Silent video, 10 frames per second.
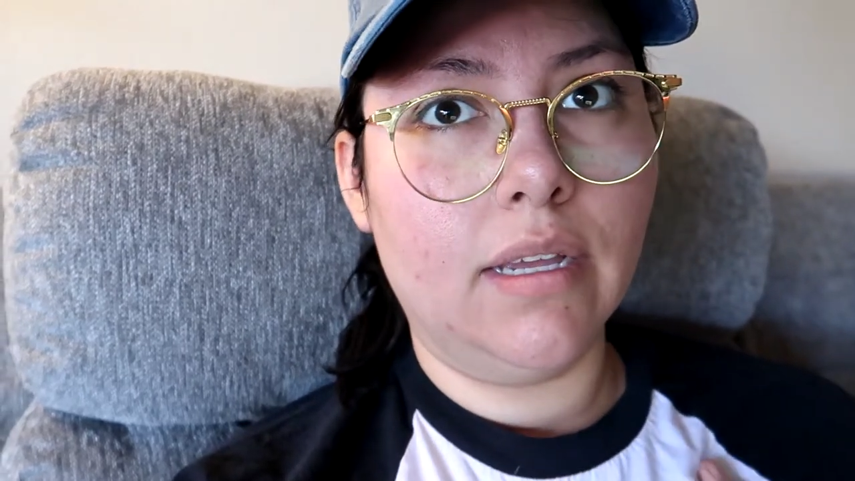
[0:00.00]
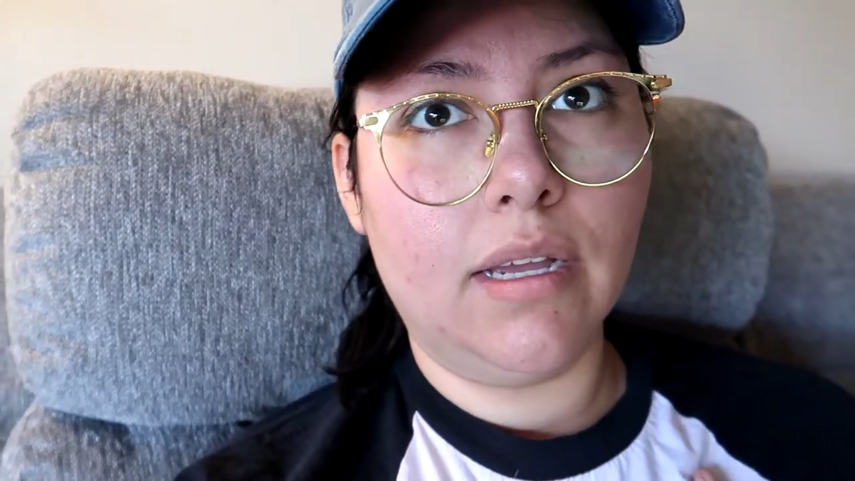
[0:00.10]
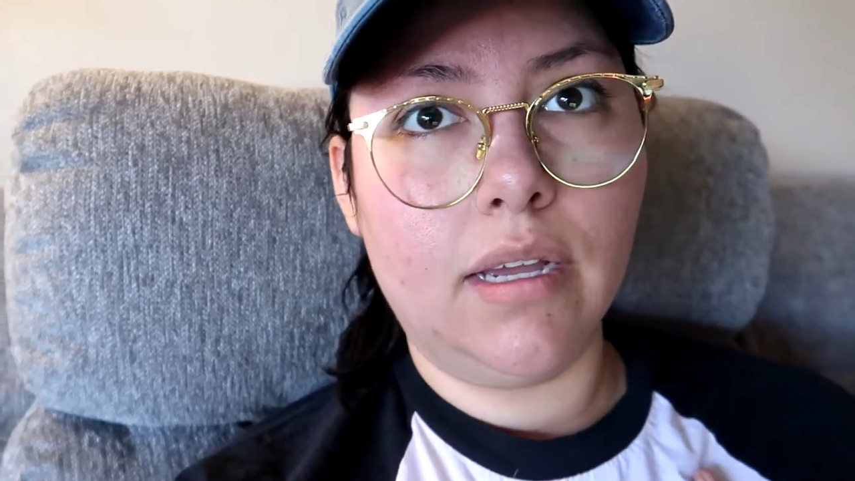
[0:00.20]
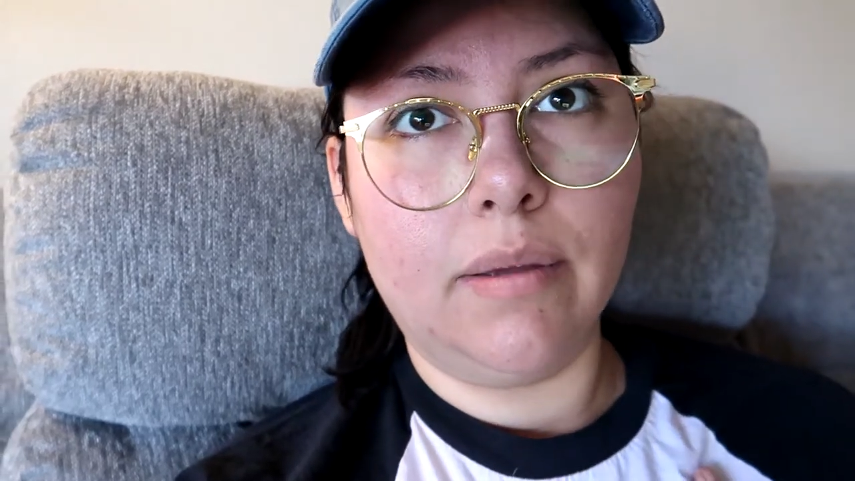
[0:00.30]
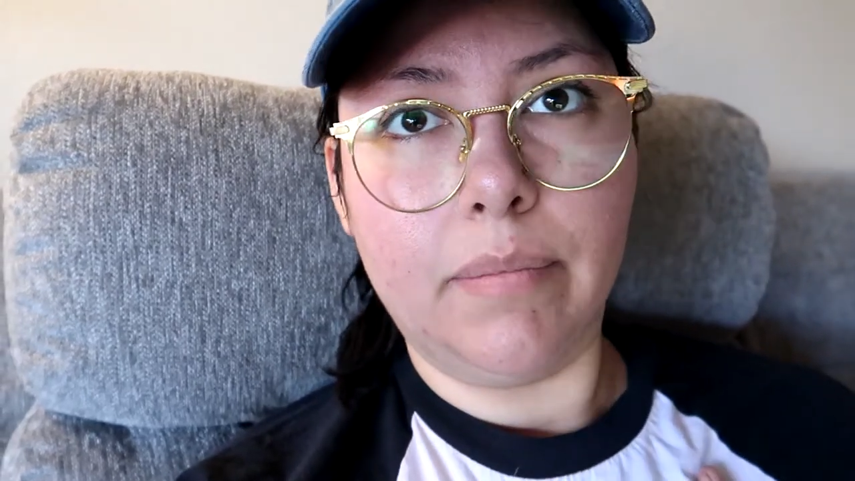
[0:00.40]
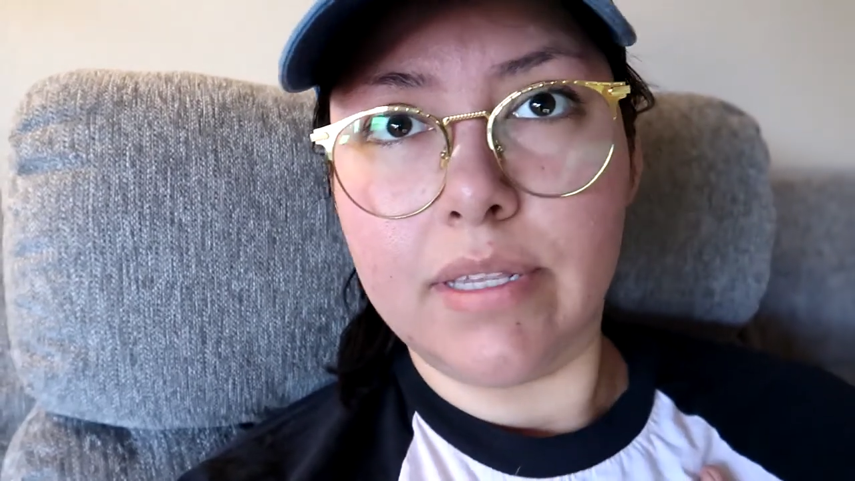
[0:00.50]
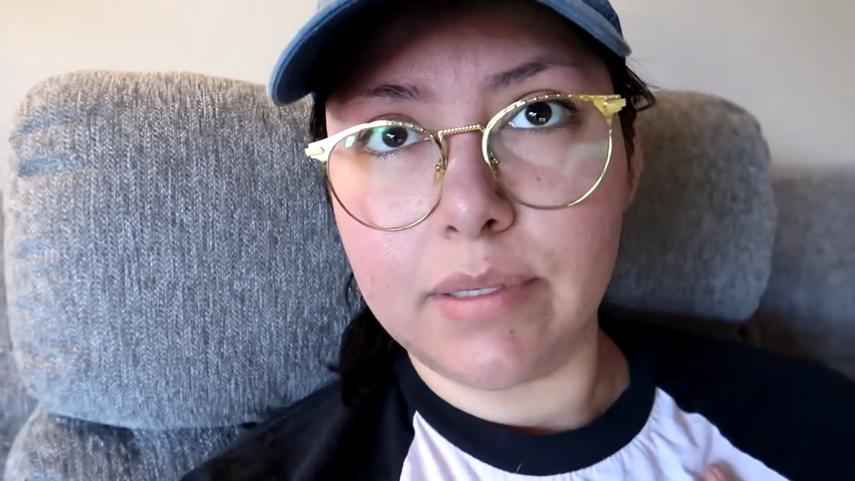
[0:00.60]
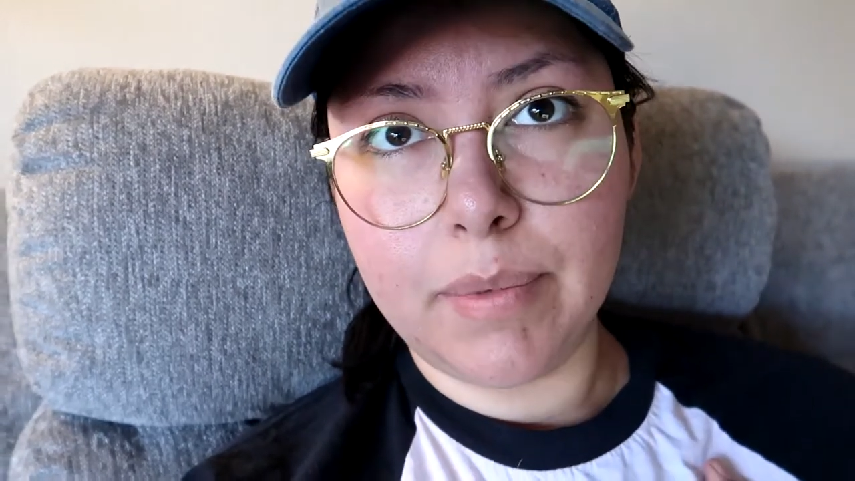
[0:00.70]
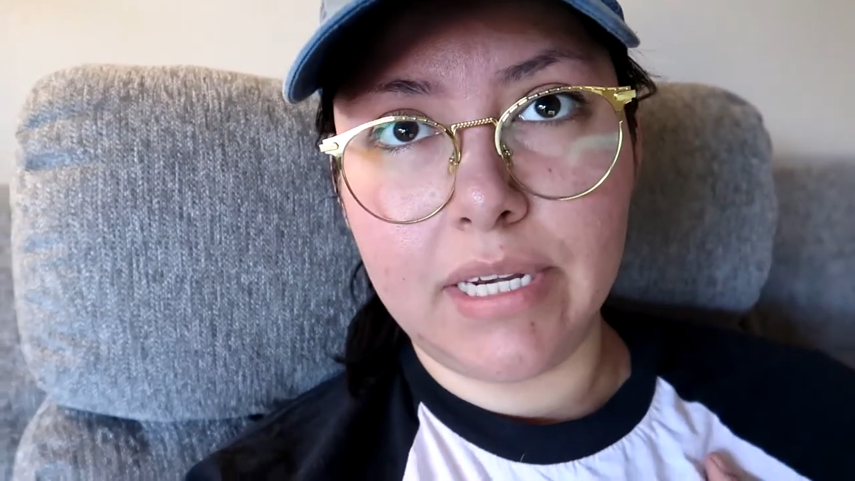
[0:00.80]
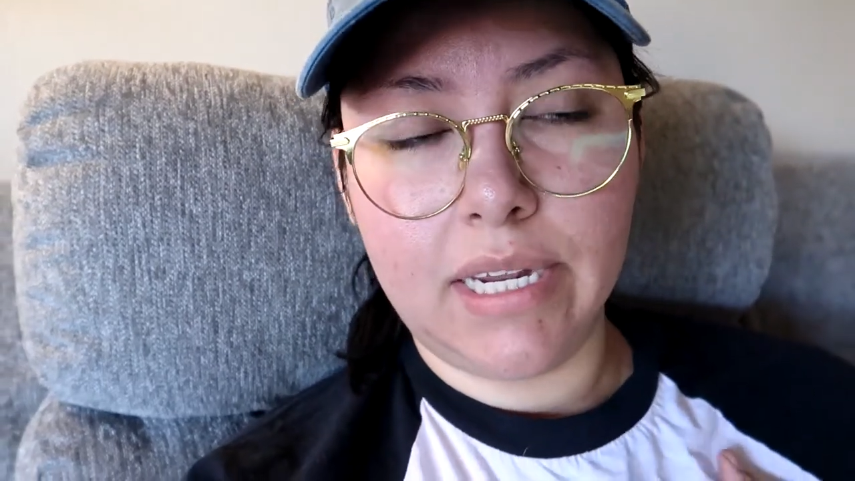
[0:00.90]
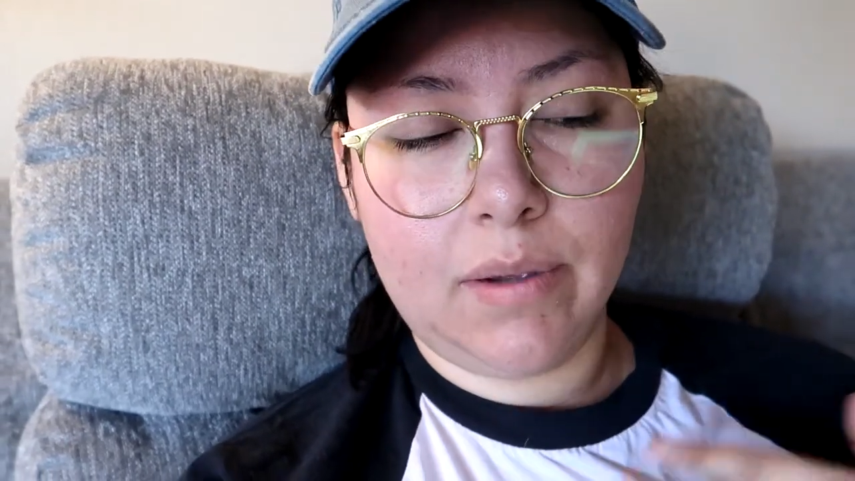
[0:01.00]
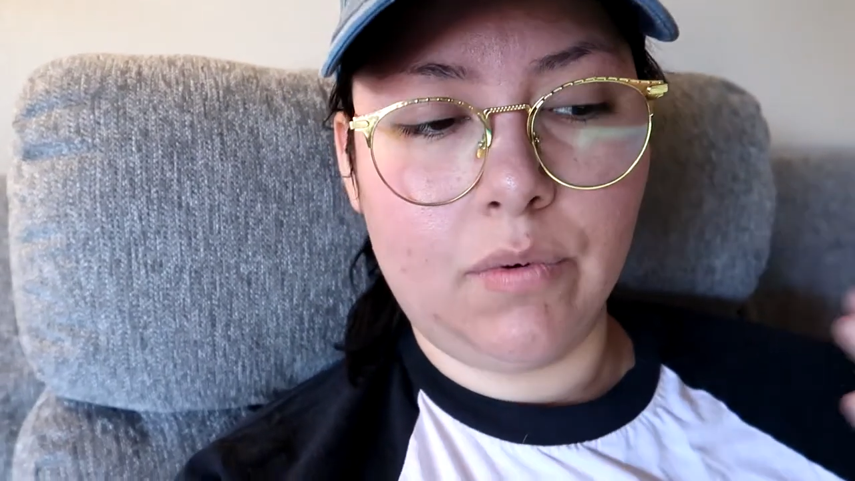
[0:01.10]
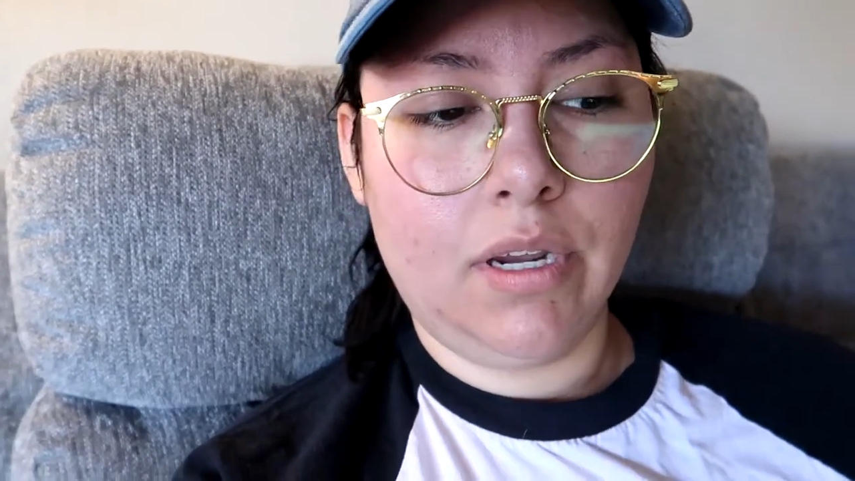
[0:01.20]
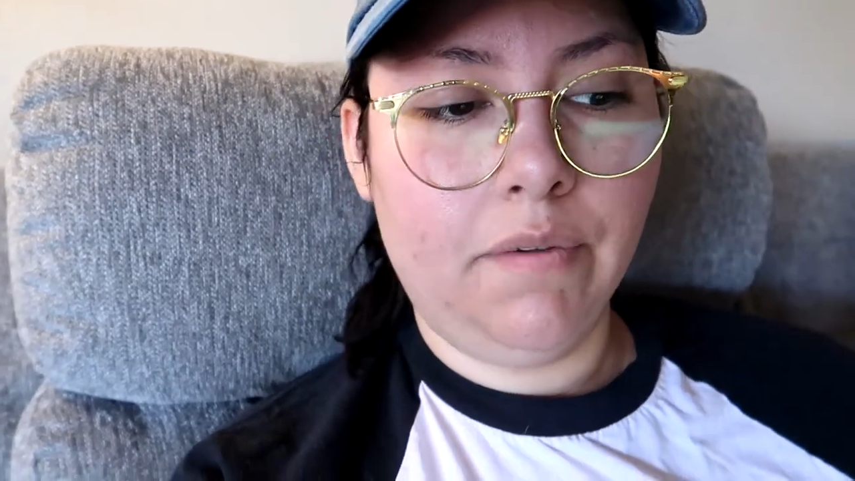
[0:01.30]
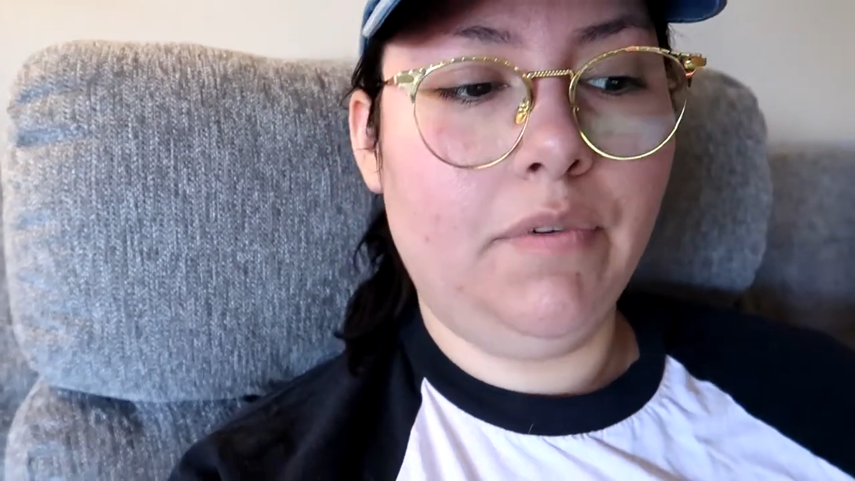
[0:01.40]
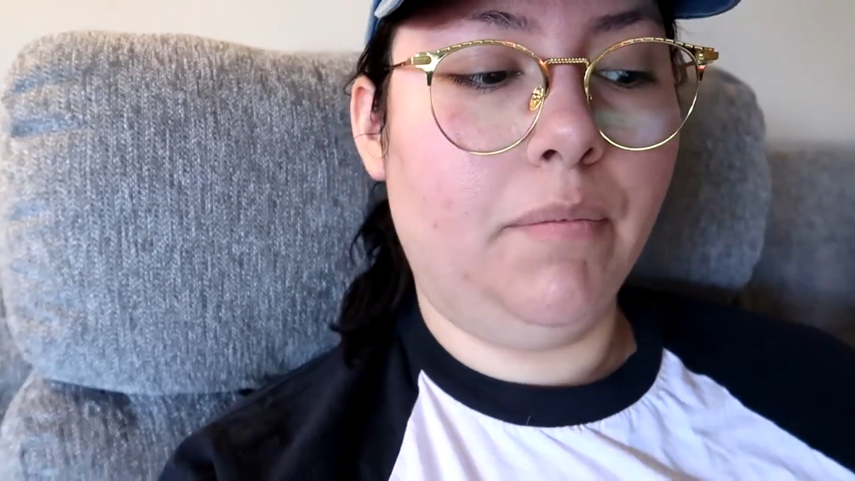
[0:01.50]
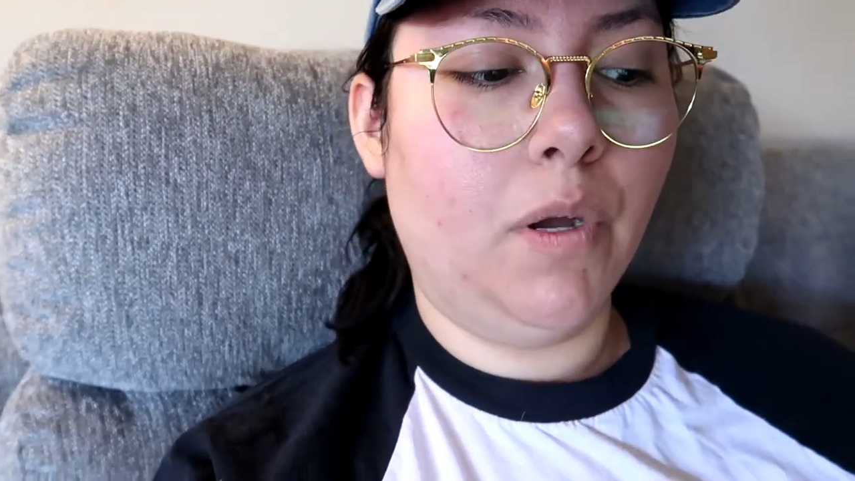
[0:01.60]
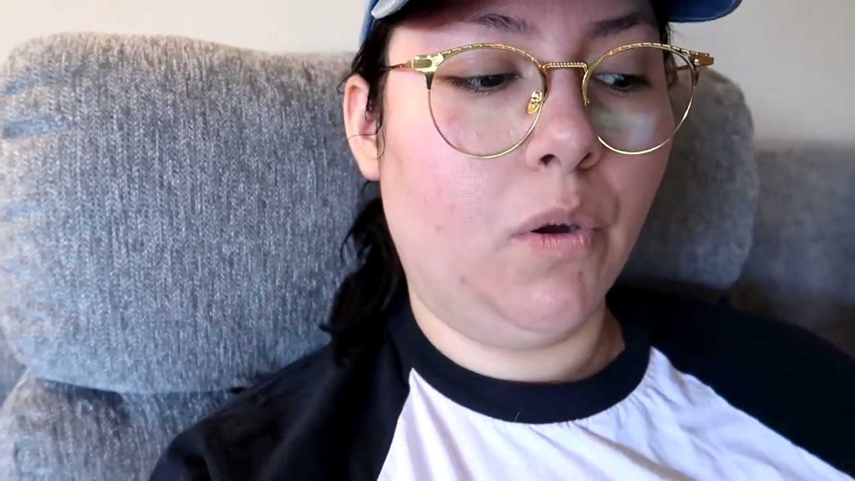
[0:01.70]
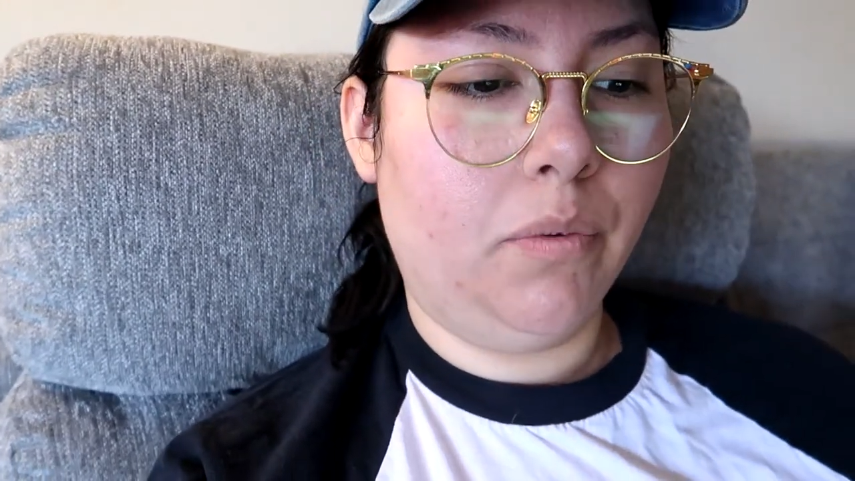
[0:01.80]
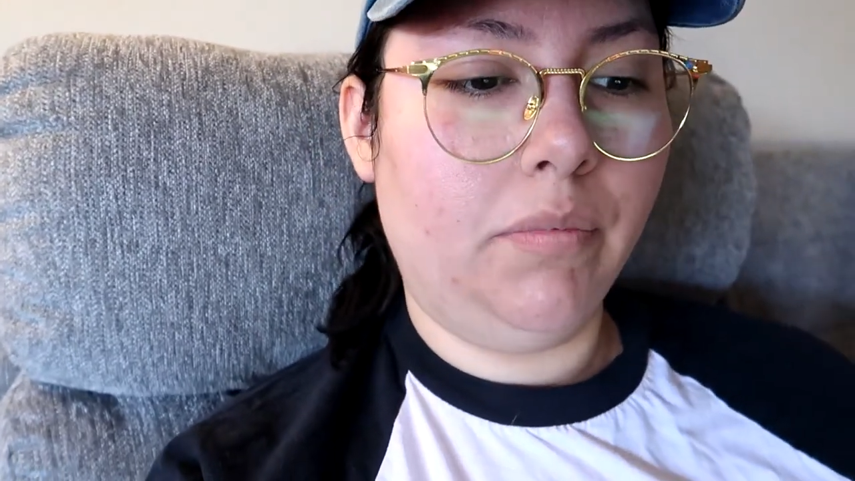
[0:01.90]
Um, it's Monday, I'm working from
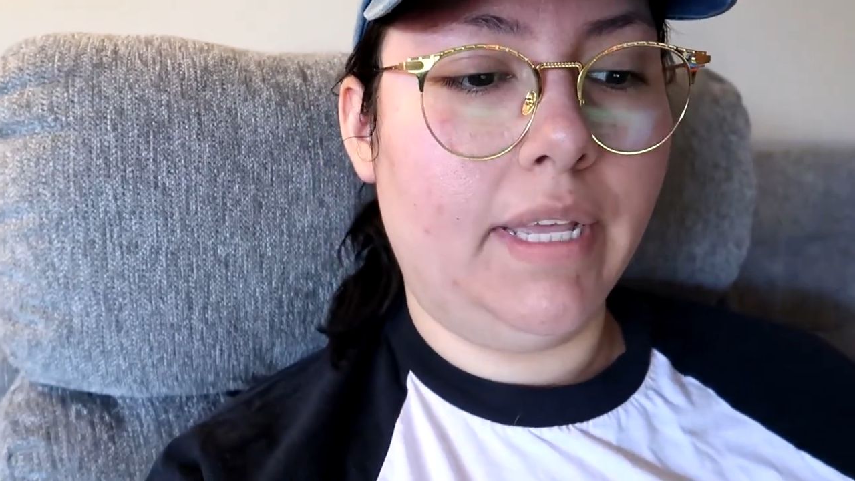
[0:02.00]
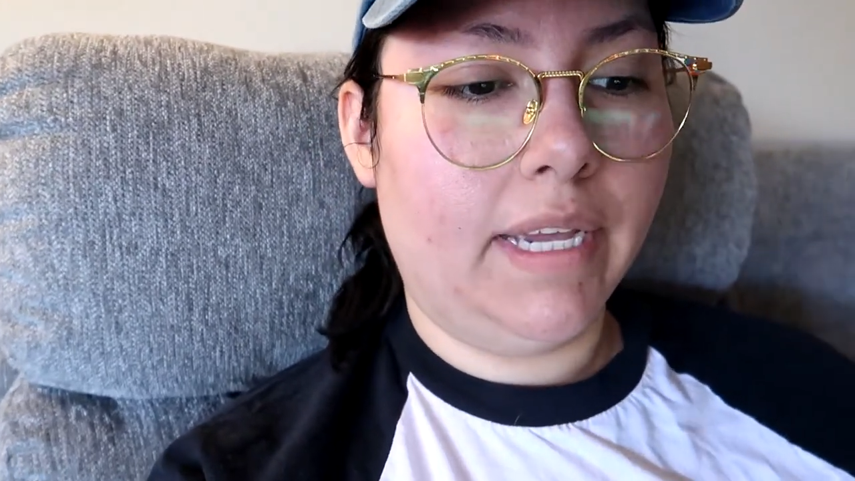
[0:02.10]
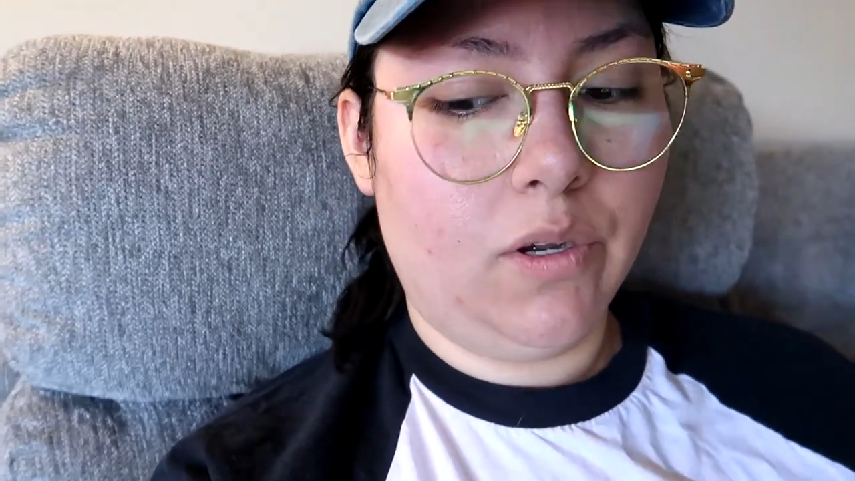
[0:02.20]
home like